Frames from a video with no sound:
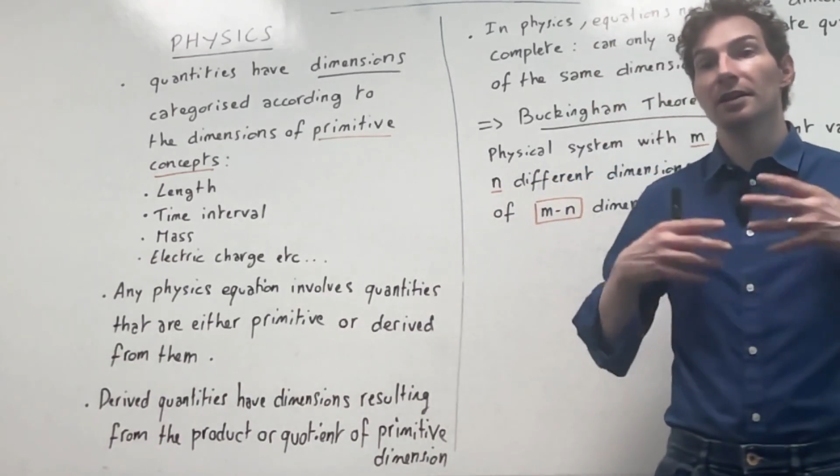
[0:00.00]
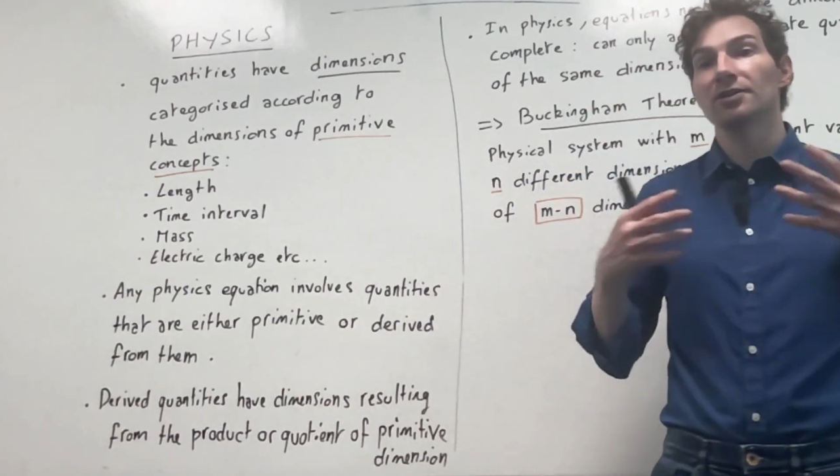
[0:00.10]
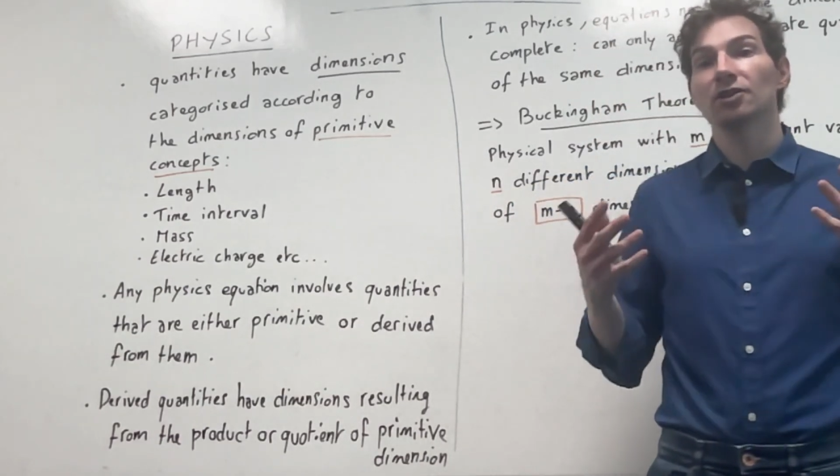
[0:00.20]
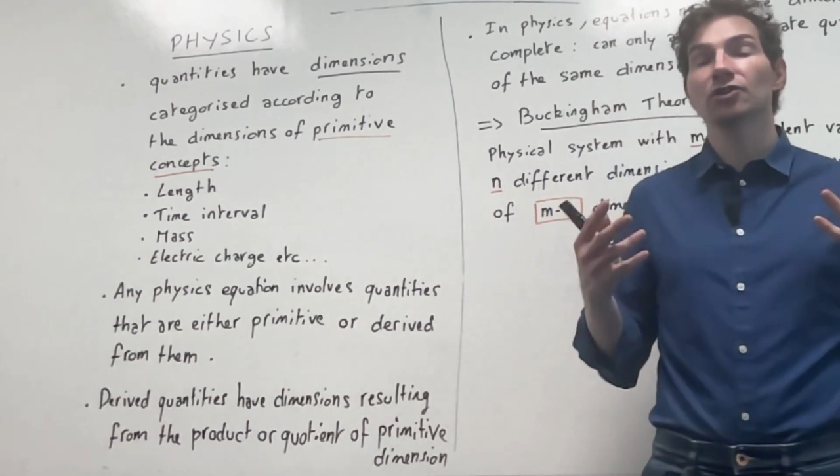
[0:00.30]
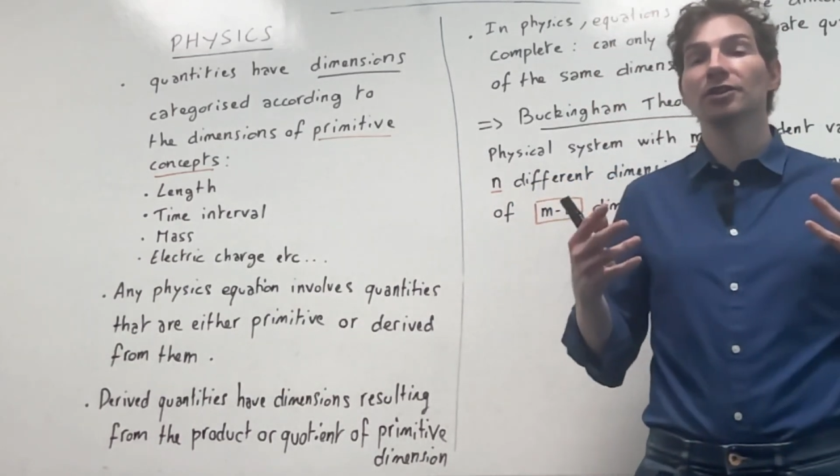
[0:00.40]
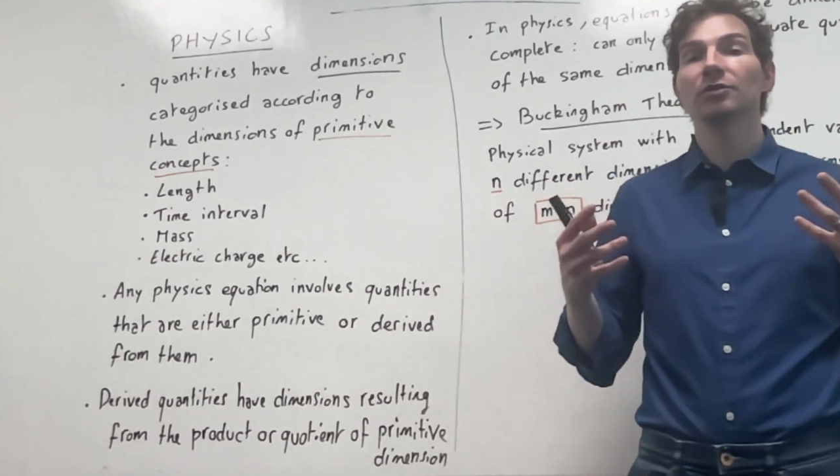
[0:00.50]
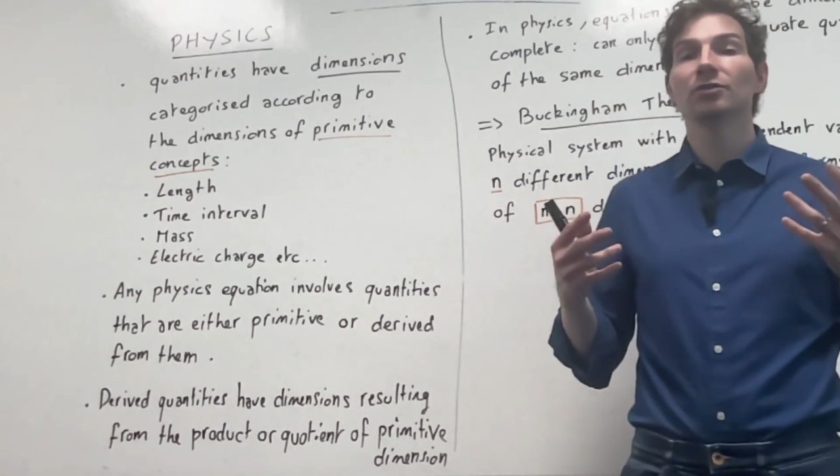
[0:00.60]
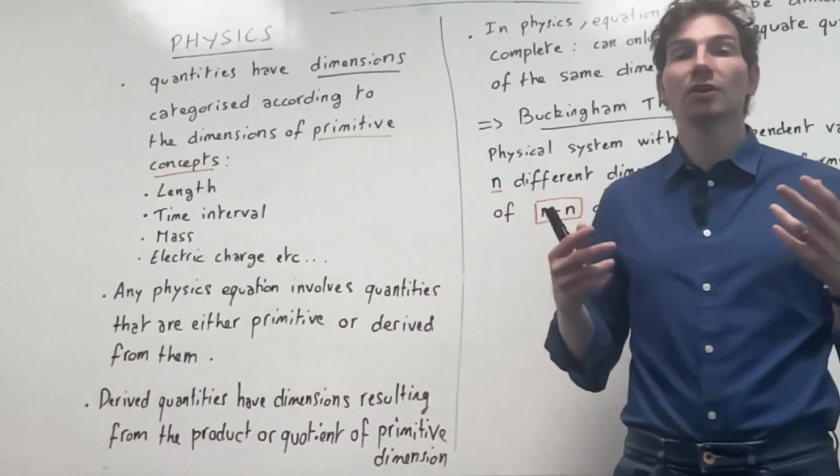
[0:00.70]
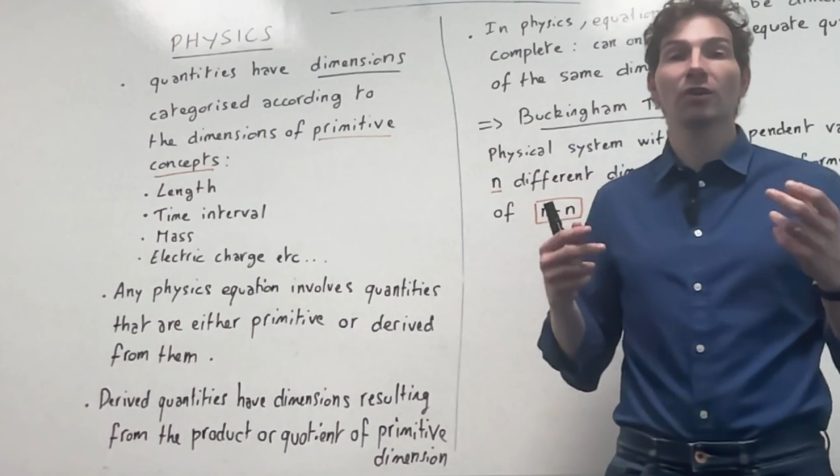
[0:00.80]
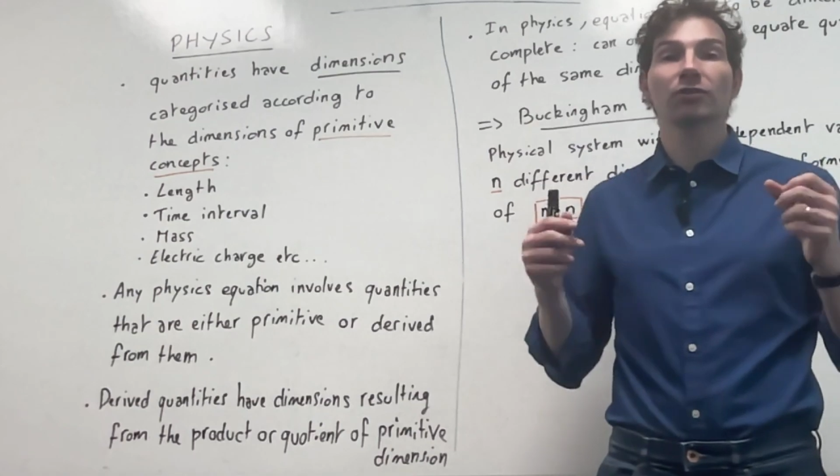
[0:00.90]
essentially
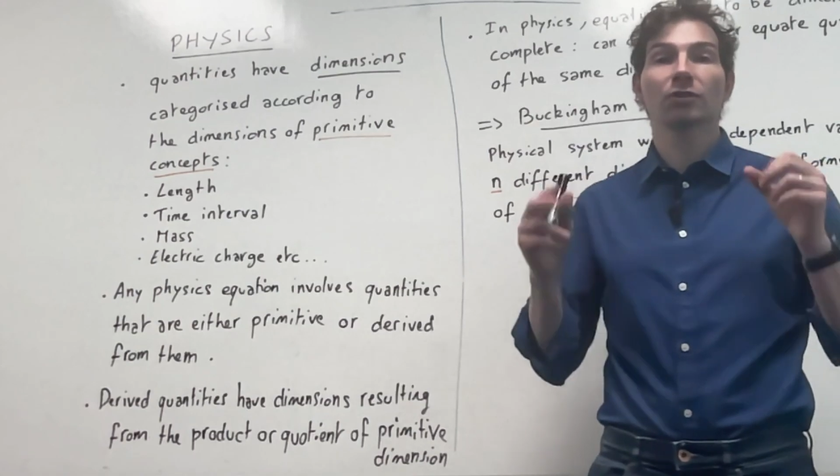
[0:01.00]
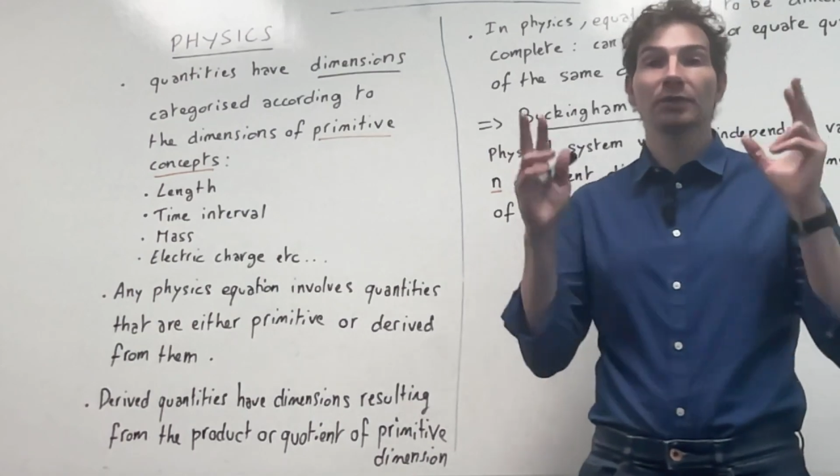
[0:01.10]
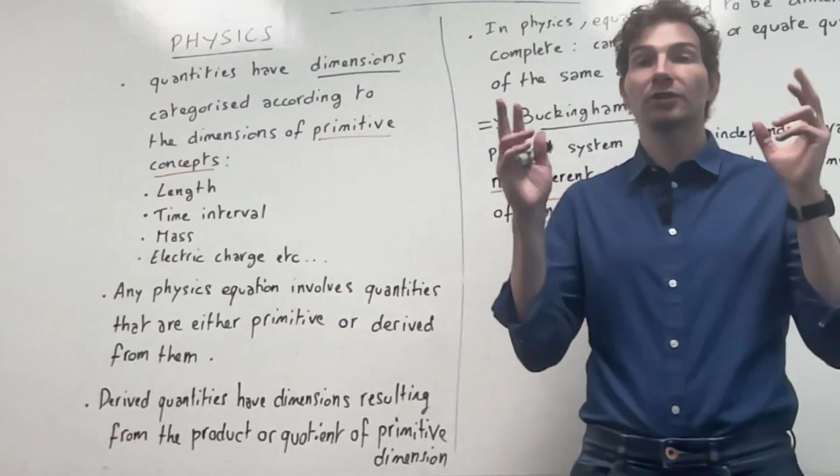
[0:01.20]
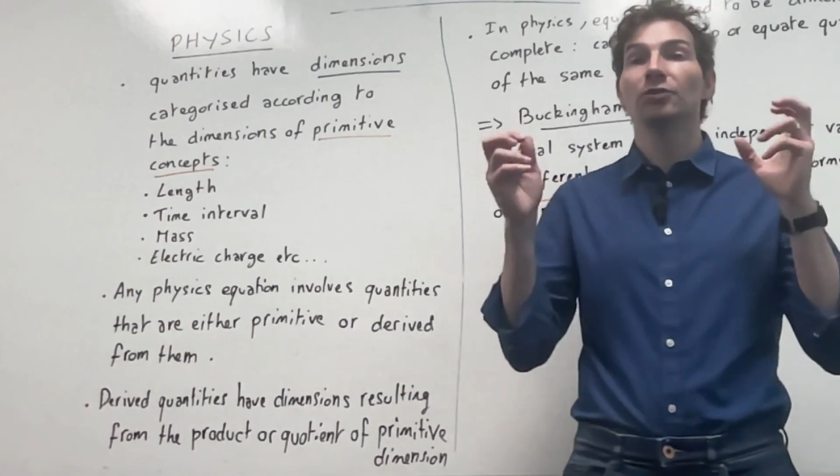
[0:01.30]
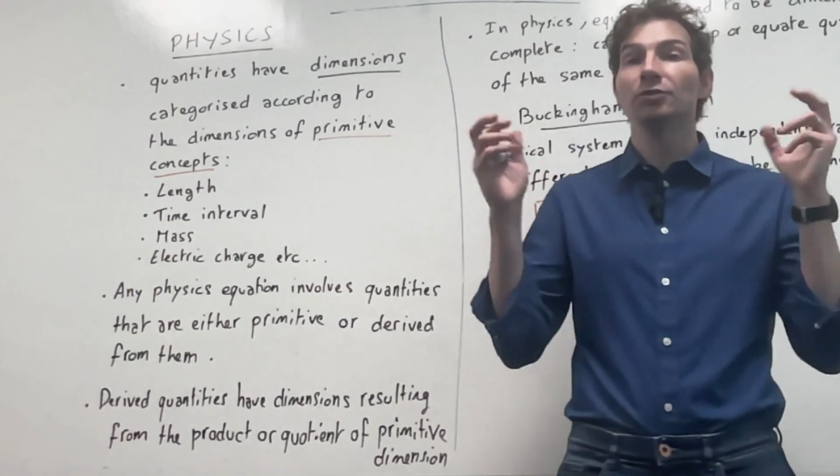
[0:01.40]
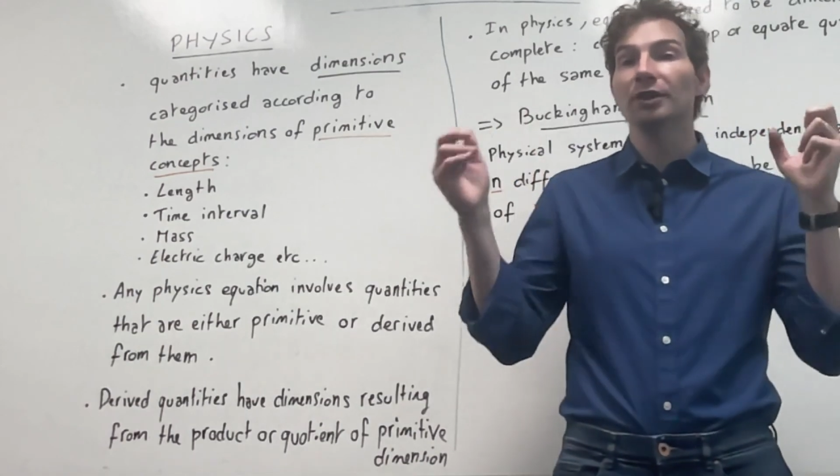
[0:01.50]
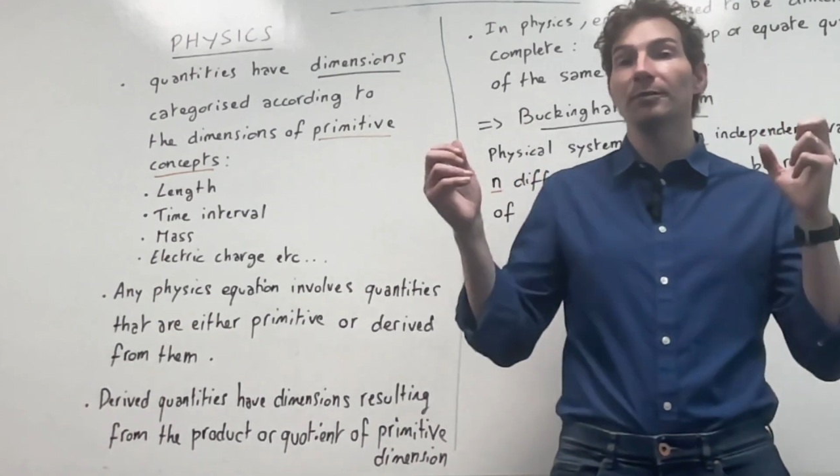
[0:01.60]
you can't create a new